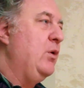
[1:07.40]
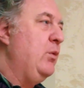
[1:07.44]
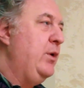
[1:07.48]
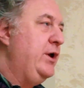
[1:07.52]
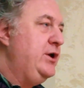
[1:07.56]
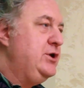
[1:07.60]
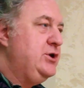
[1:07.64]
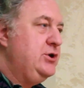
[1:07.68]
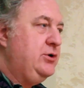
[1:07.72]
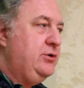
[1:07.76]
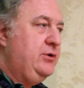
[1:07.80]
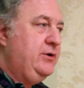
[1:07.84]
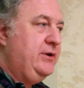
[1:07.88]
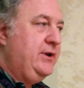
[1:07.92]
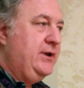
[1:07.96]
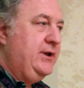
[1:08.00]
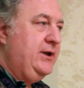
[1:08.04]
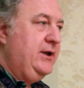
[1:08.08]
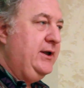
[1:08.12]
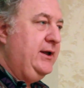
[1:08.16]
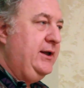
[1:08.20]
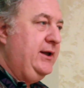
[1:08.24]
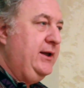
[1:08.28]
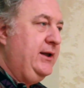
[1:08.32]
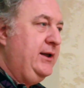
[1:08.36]
We do
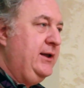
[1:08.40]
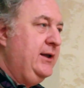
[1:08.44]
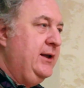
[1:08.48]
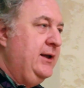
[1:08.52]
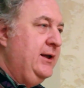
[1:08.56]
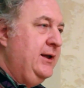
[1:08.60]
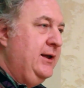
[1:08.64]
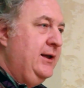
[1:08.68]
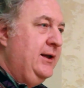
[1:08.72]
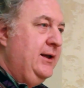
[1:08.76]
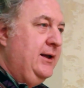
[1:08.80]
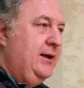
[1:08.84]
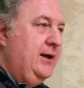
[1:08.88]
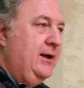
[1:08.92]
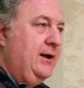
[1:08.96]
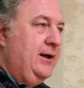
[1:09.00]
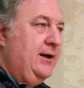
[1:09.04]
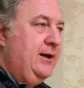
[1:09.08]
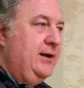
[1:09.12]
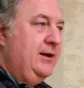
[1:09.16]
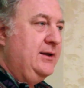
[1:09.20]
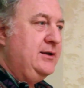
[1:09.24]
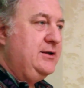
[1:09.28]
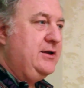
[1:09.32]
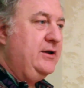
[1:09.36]

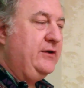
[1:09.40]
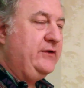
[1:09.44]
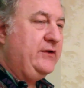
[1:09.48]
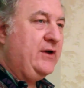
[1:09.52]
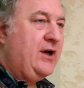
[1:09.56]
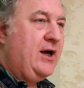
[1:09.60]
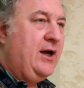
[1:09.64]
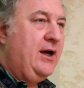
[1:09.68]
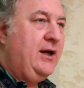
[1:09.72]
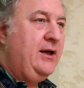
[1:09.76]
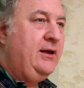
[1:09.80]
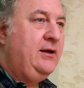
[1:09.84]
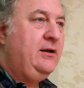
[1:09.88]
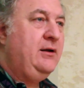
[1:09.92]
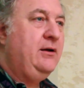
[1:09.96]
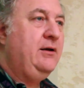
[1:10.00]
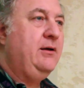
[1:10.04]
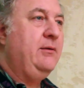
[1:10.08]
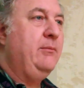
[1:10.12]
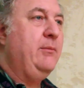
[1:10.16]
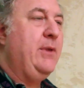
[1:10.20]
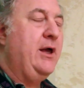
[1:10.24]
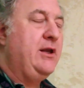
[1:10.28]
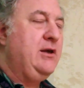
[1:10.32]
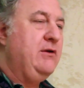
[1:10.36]
the
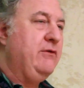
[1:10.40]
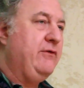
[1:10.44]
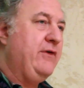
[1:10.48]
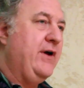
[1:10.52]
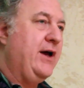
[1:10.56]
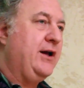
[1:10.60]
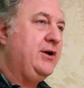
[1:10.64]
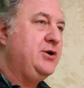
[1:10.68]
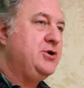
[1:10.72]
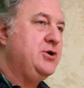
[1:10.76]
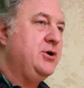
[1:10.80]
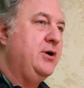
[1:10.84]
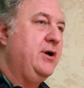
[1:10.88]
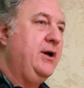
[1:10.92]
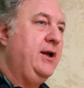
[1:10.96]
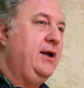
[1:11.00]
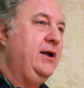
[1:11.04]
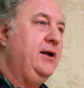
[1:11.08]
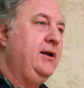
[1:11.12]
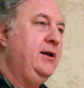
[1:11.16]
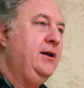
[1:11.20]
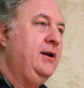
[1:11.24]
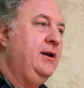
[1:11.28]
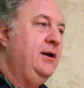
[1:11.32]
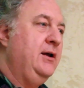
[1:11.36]
design,
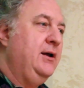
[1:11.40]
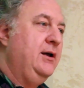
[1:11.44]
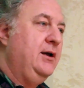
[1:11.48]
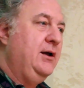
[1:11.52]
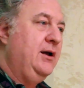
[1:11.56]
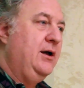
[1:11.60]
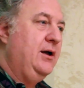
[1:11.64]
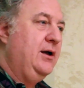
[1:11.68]
manufacturing,